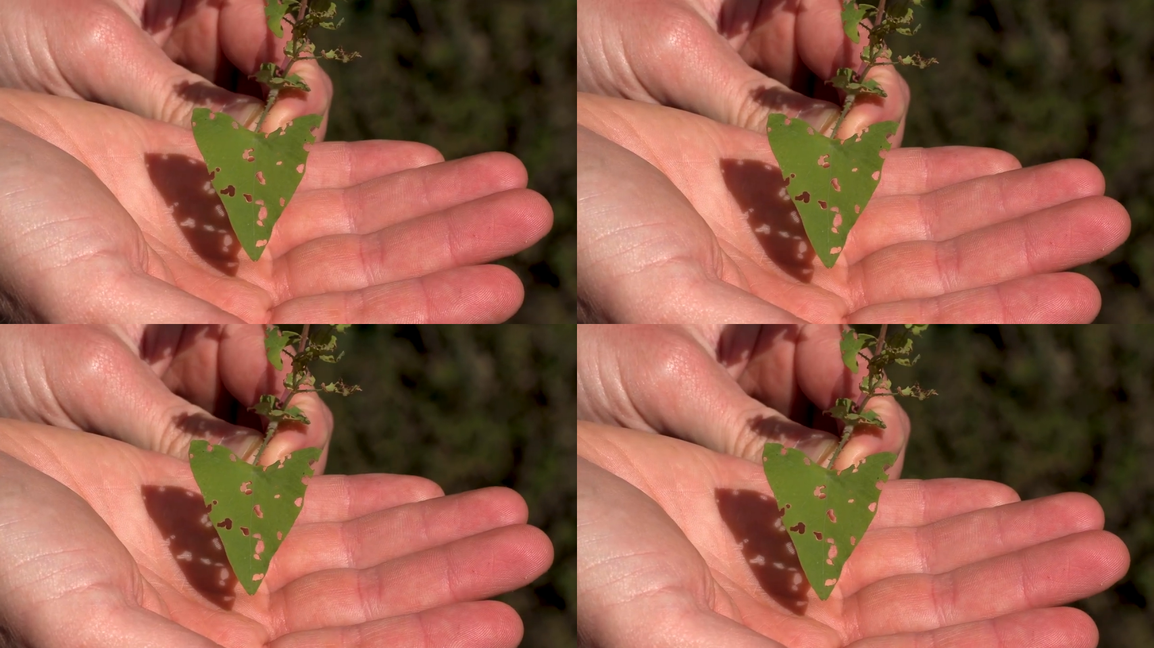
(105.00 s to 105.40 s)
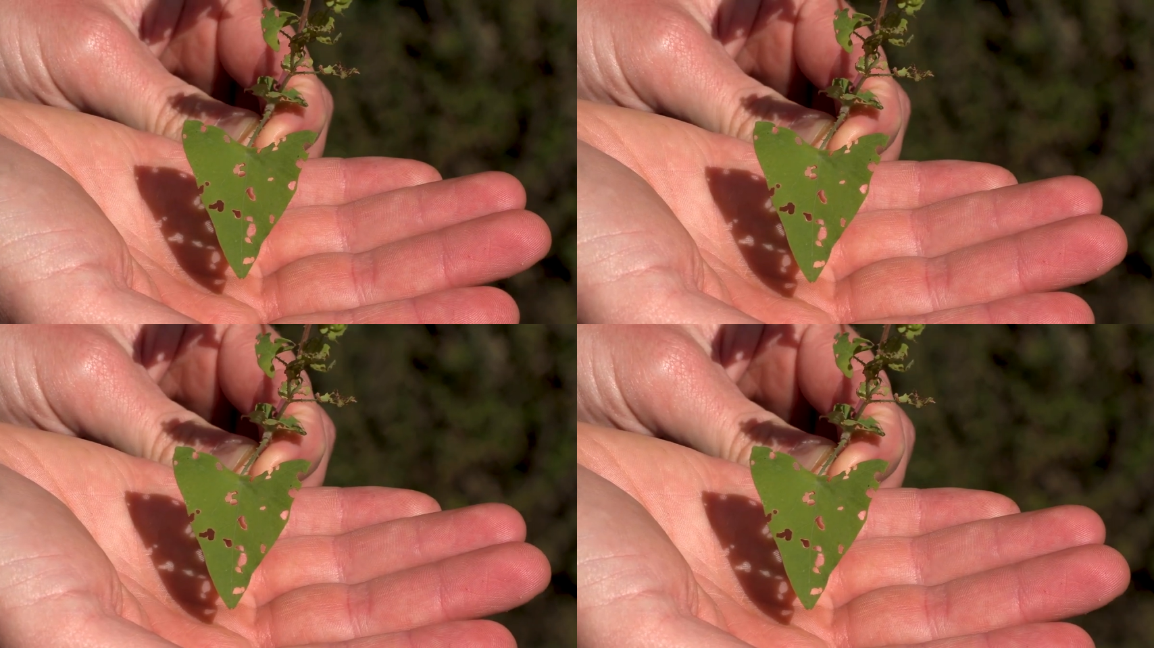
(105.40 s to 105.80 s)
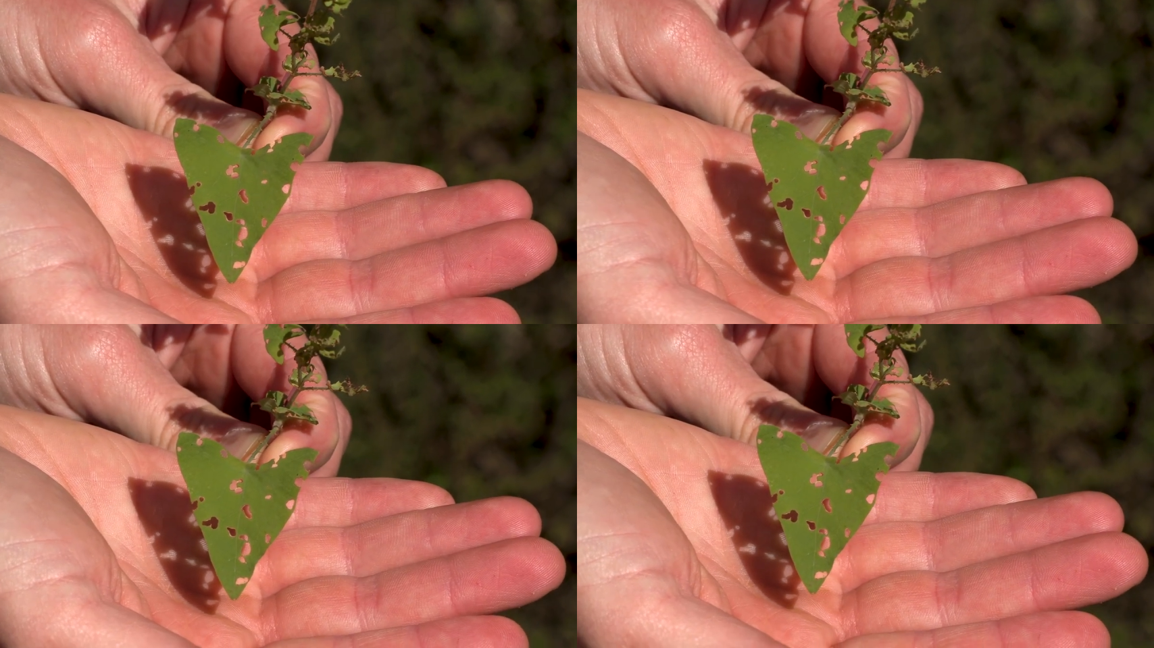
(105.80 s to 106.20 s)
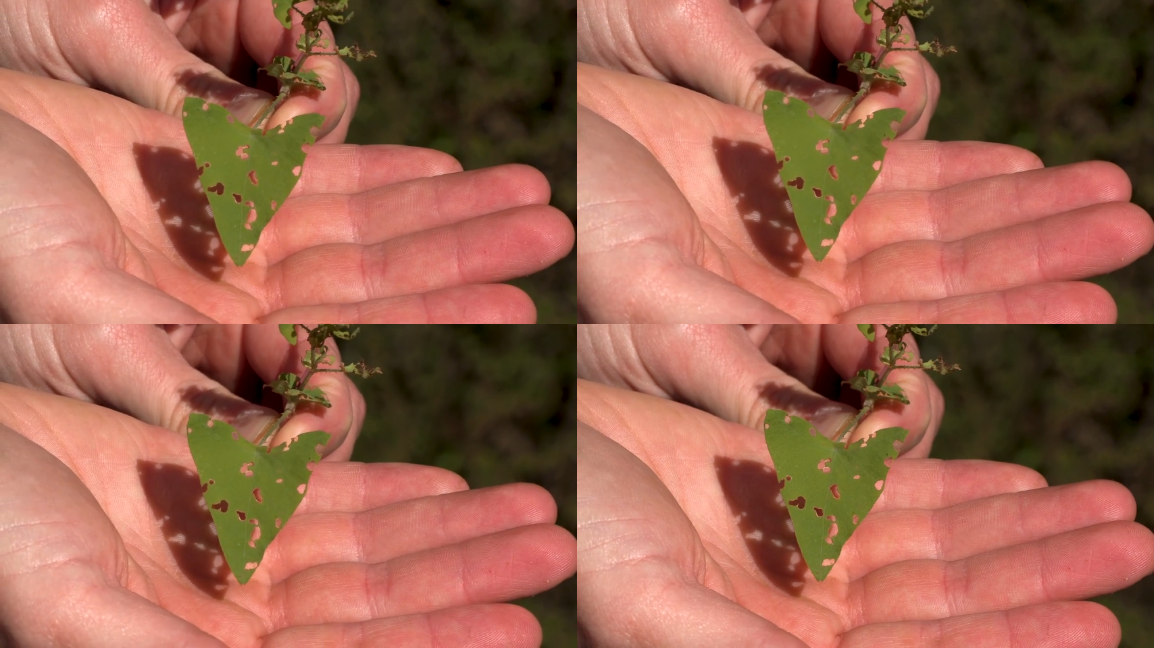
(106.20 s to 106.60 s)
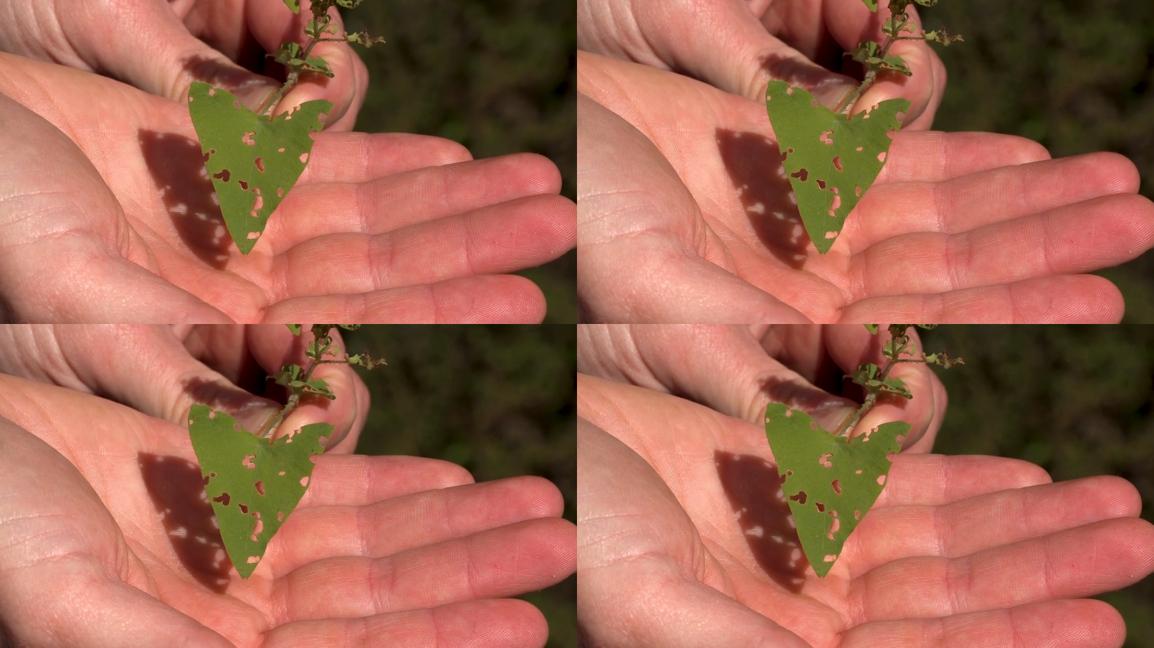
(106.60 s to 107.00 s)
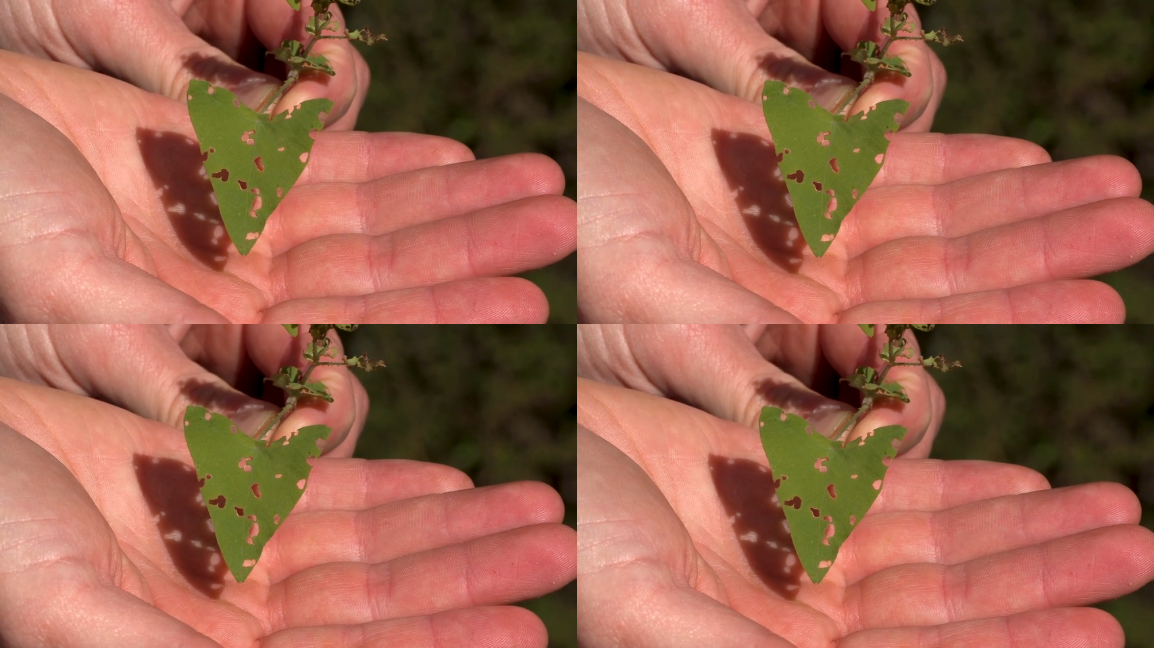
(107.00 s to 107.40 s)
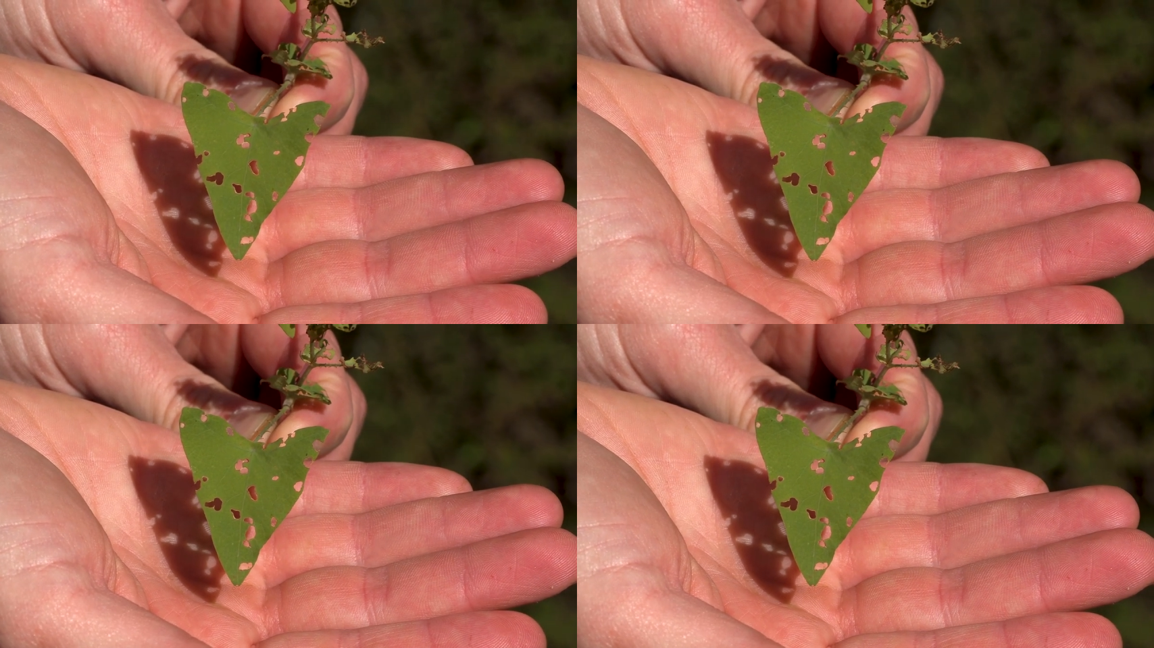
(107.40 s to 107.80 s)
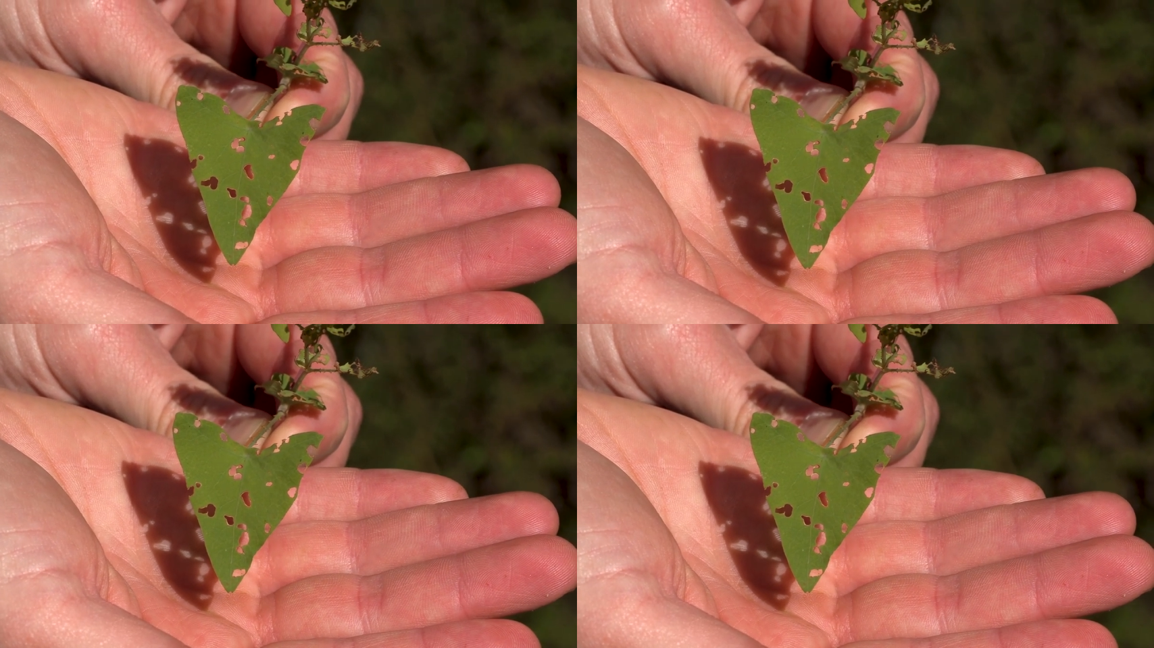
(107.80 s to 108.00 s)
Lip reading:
Nobody's mouth can be seen.